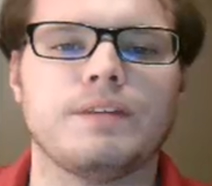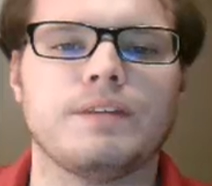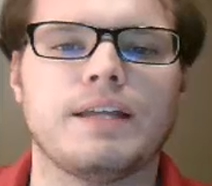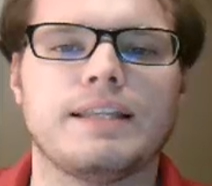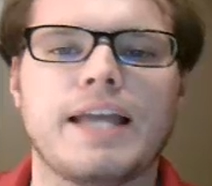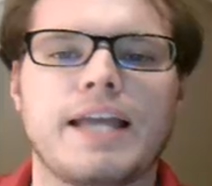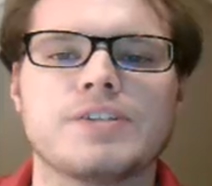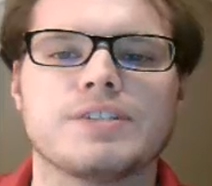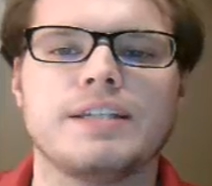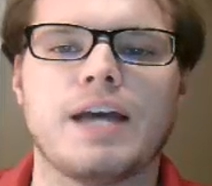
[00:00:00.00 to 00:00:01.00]

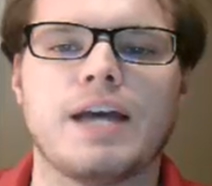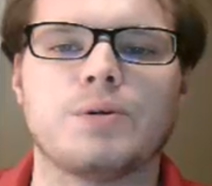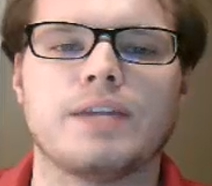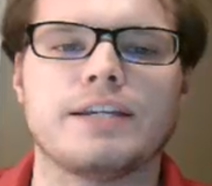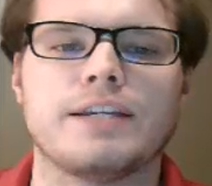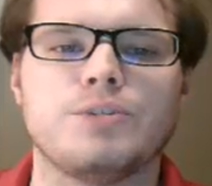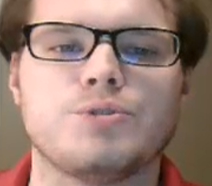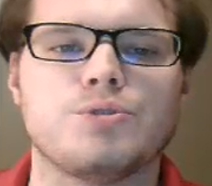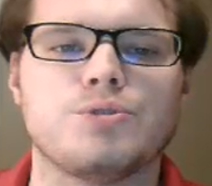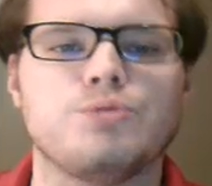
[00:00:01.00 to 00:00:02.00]
lastly, I would like you
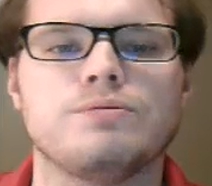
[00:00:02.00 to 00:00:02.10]
to